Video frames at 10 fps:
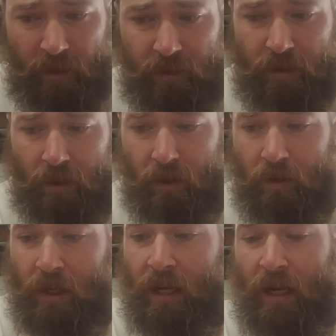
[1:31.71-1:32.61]

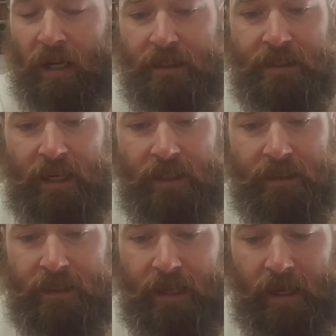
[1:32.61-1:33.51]
So I
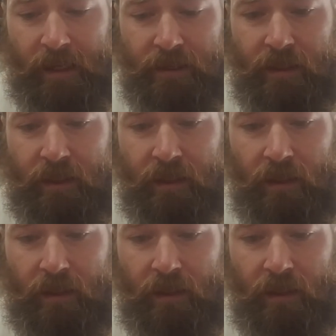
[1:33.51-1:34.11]
decided that